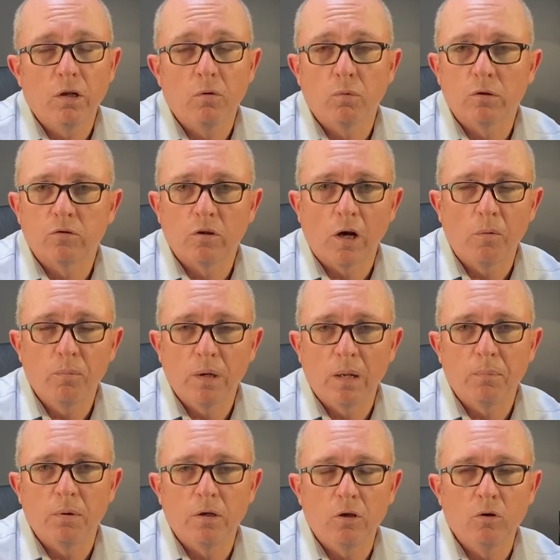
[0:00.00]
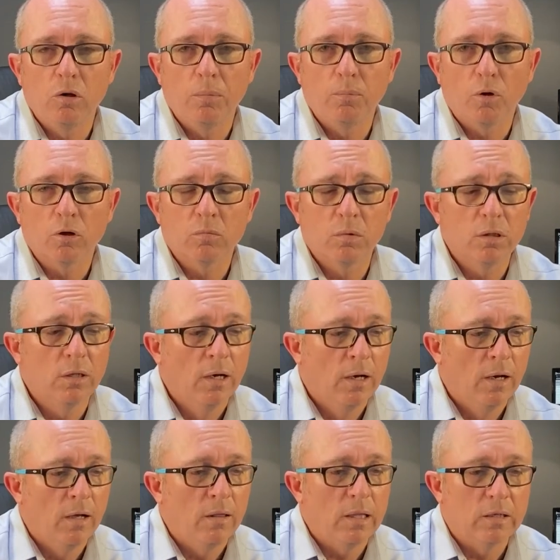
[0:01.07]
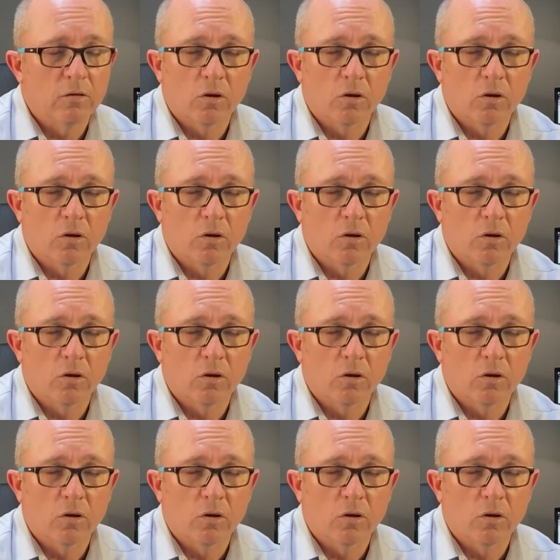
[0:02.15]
of revenue wants to open up a new department